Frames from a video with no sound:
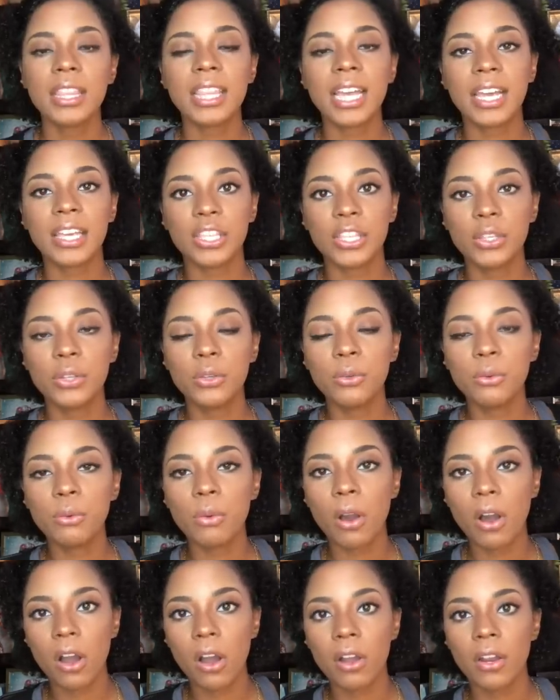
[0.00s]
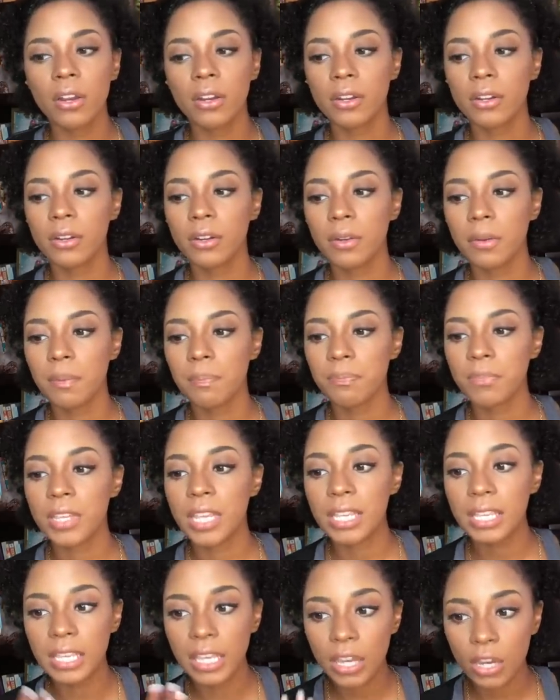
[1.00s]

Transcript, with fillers: that you are taking